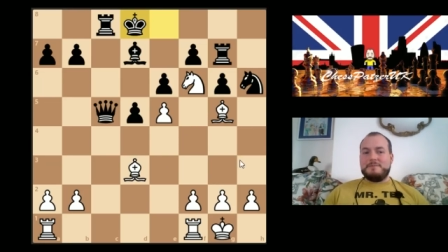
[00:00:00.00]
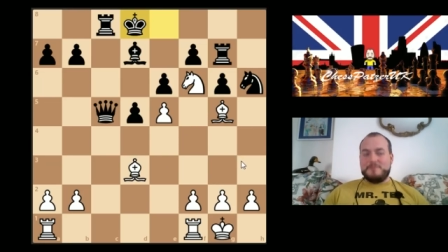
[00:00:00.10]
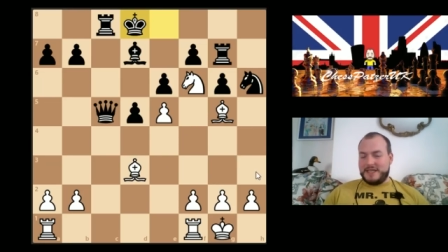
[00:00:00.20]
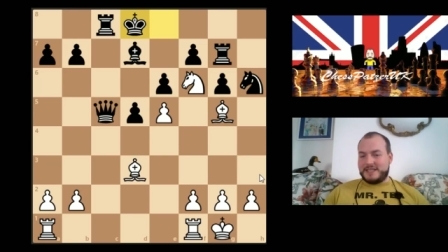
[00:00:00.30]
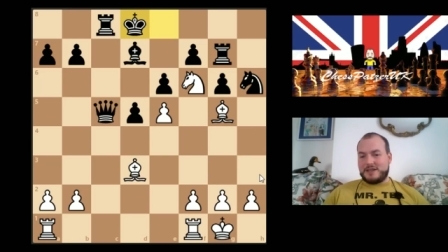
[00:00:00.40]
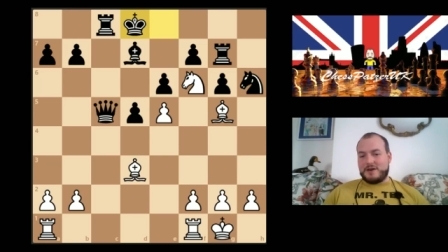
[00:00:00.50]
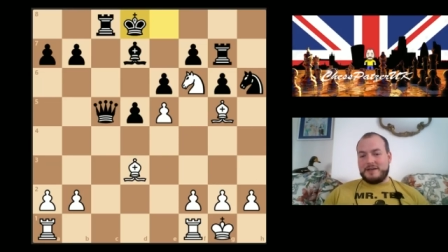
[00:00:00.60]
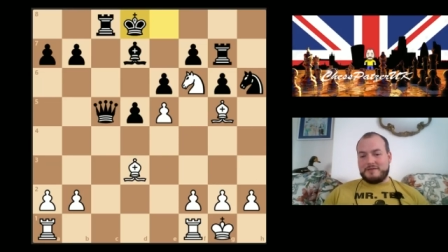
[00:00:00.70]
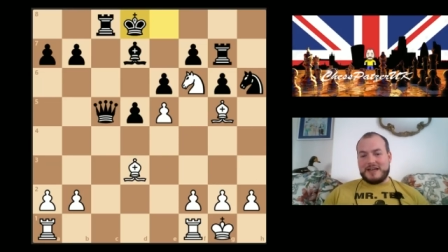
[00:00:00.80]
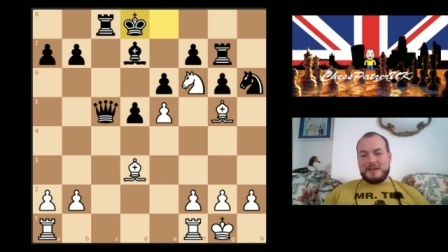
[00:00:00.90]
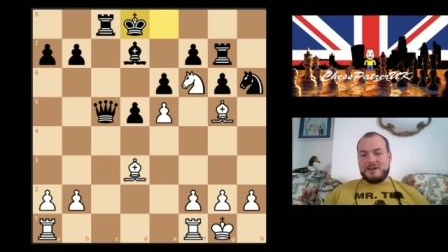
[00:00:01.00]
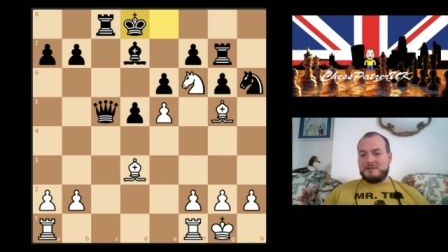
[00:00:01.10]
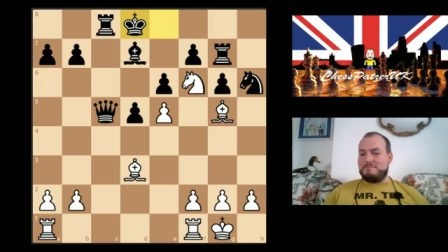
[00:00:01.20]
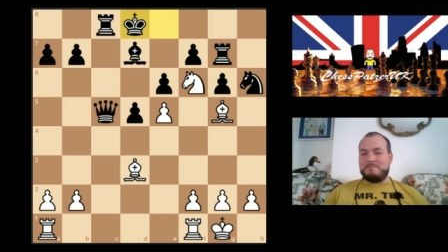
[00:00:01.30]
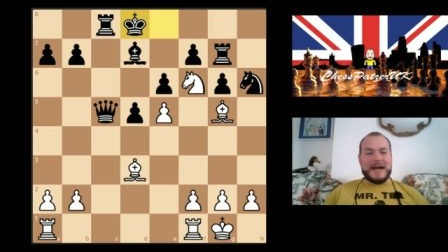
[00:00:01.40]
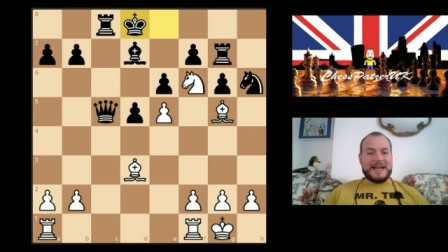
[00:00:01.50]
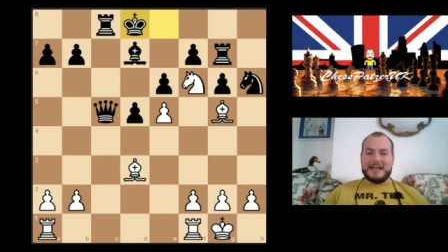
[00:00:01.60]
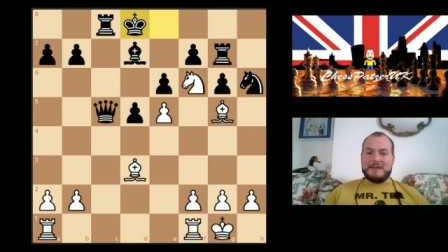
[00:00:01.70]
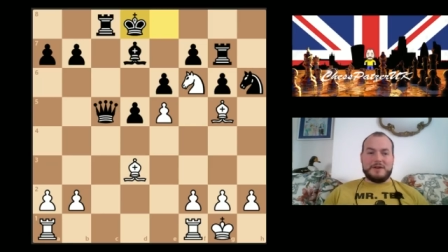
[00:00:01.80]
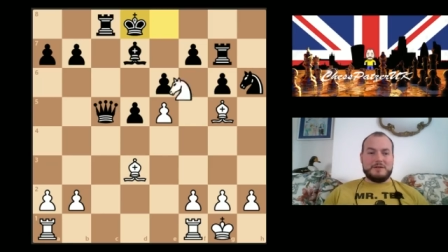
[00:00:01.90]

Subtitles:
This kind of clever, bad clever.